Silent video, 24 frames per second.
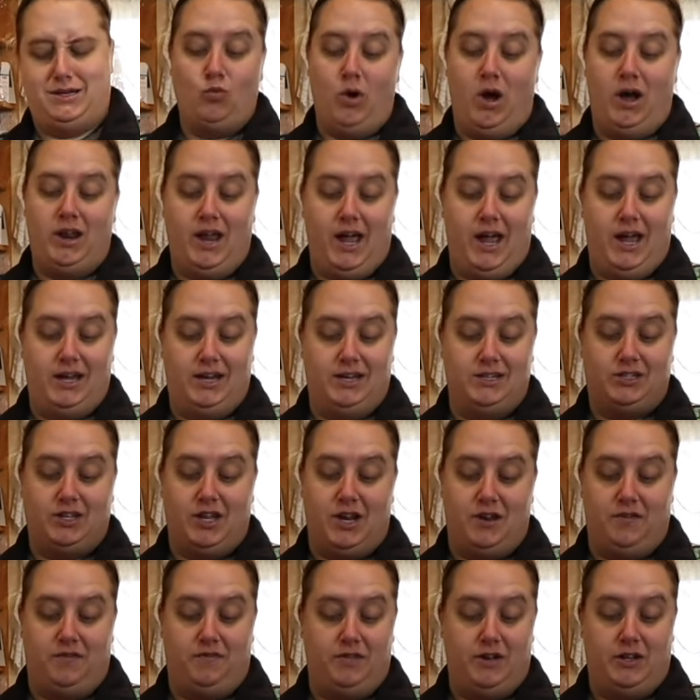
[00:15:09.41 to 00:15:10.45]
One egg is
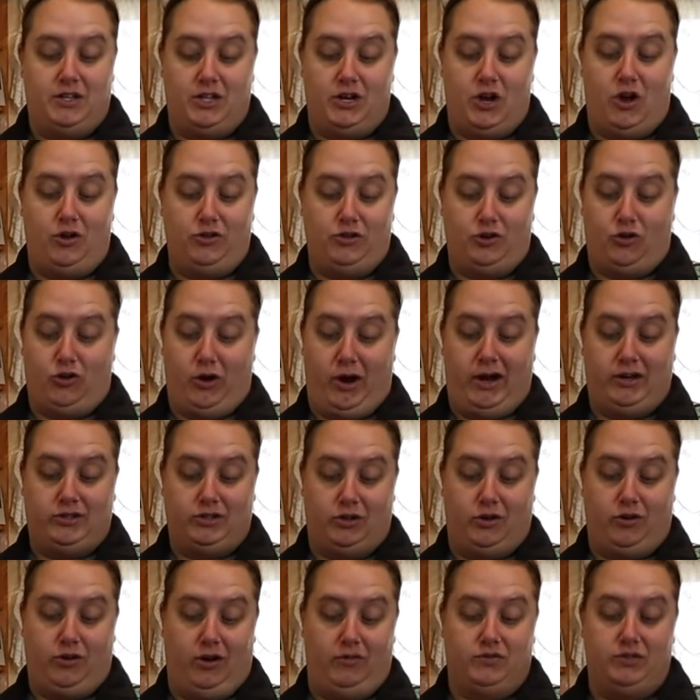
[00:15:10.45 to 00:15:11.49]
gonna fill in all the cracks
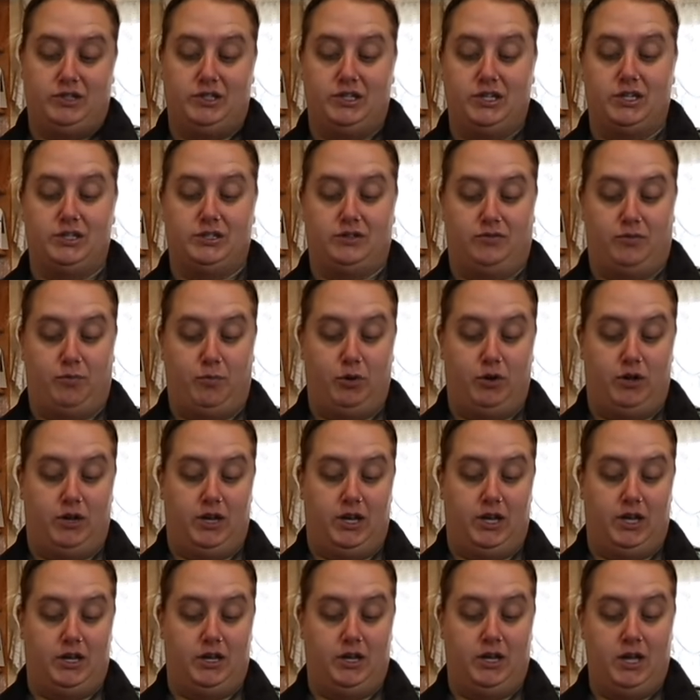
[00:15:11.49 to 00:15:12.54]
and crevices of putting
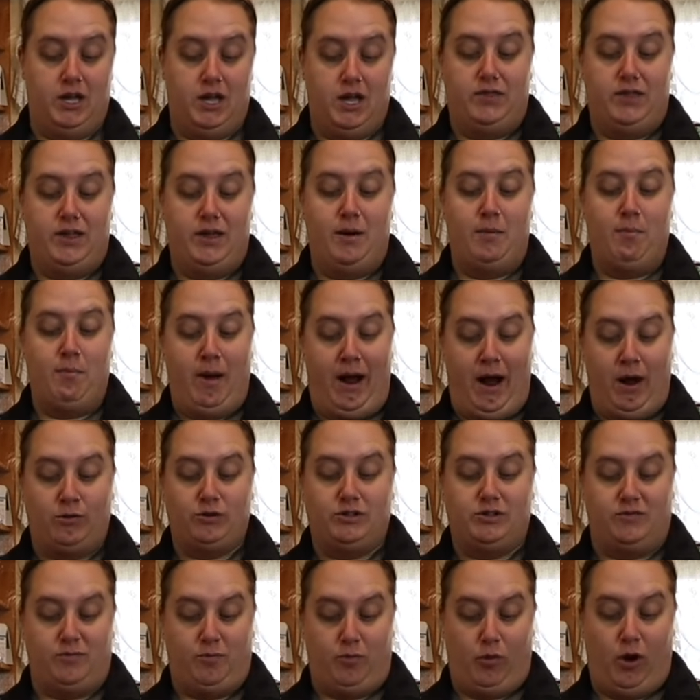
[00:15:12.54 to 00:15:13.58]
in the
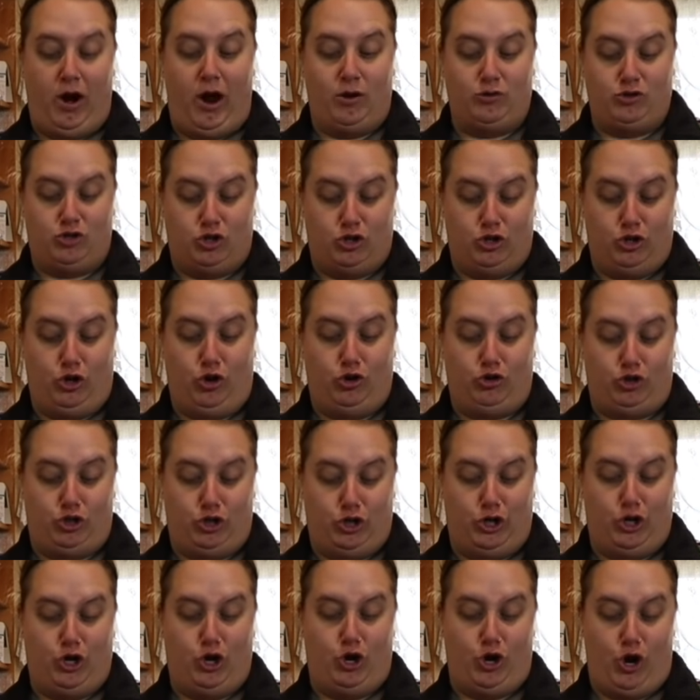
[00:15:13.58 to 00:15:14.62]
amount of brown sugar,
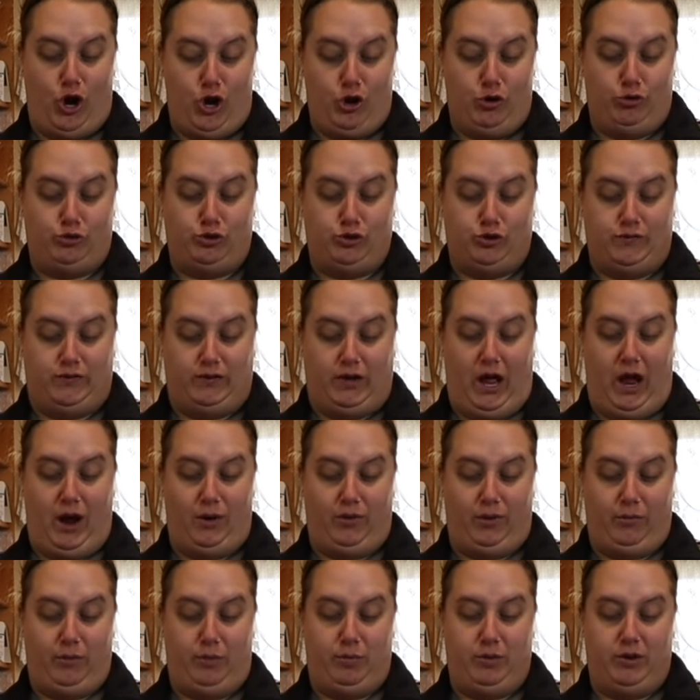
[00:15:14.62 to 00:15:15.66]
sugar, oats,
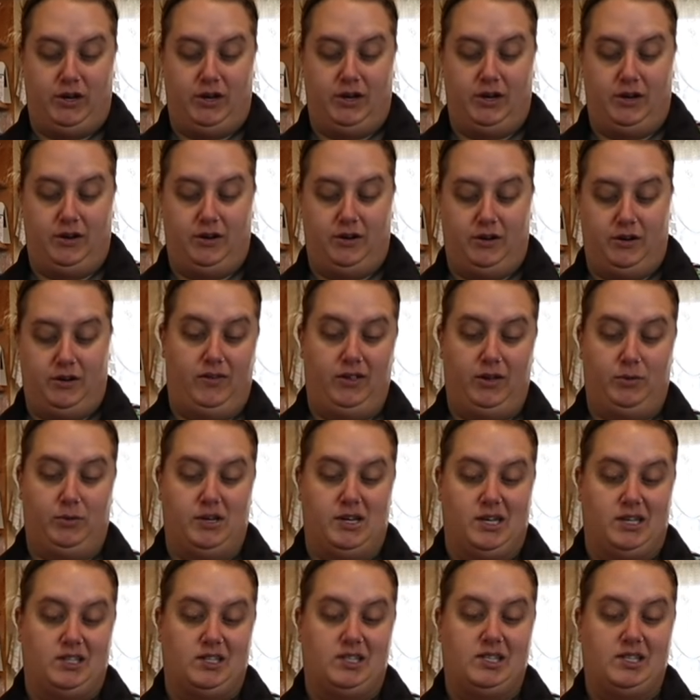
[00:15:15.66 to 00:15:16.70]
flour we put in here. I think we
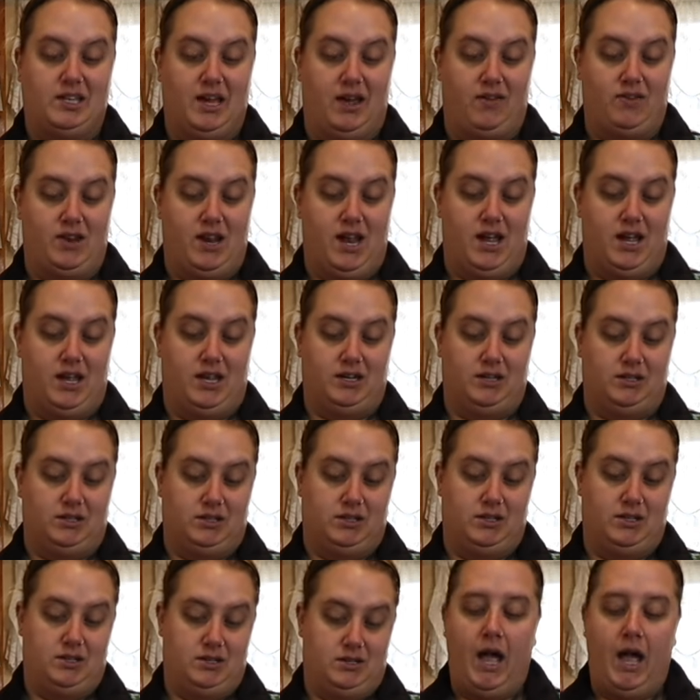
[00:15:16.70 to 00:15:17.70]
need seven eggs.